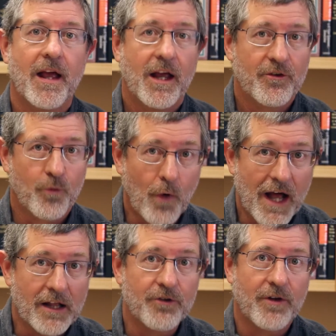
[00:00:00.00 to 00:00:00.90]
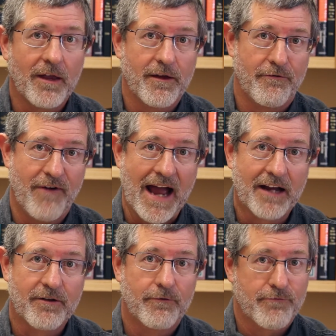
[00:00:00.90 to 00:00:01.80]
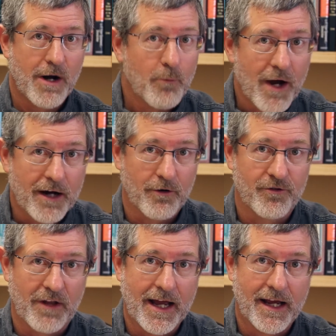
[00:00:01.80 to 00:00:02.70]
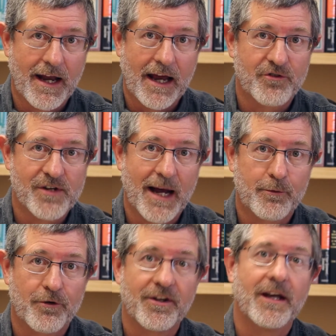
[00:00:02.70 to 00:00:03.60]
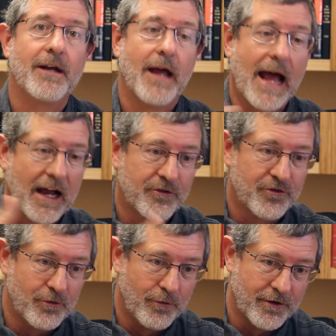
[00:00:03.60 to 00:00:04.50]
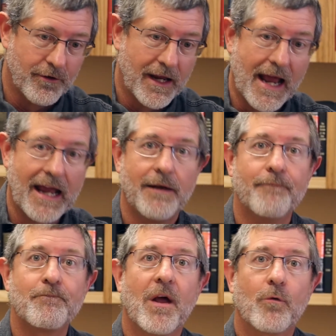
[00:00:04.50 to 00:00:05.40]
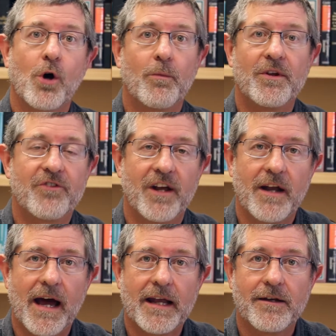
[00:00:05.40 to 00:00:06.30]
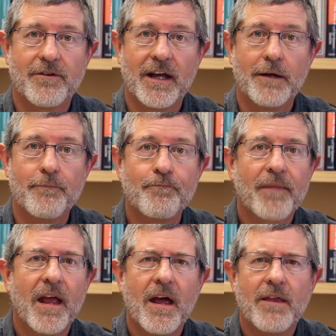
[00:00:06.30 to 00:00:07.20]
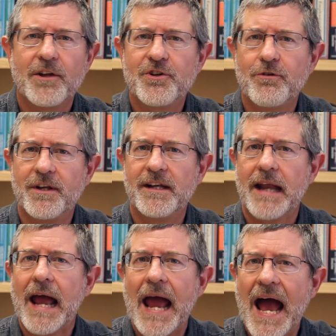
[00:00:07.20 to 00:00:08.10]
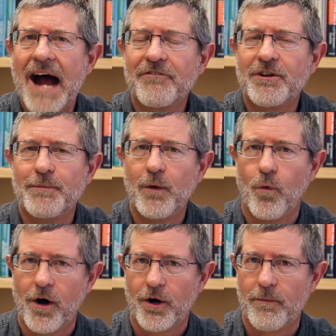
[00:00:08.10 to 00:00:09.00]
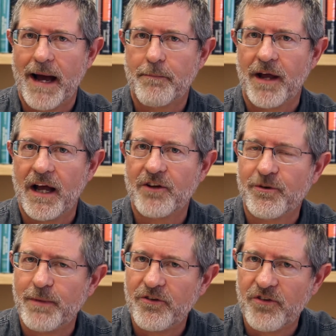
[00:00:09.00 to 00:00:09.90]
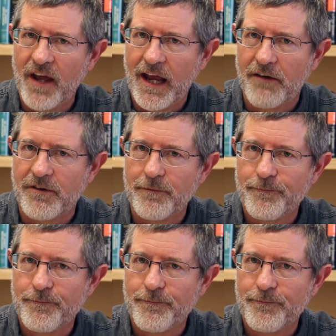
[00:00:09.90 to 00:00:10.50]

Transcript: as well as the fact from records like in Acts chapter 10, Acts 2:38, Romans 10:9 and 10, that you didn't have to be water baptized to be saved.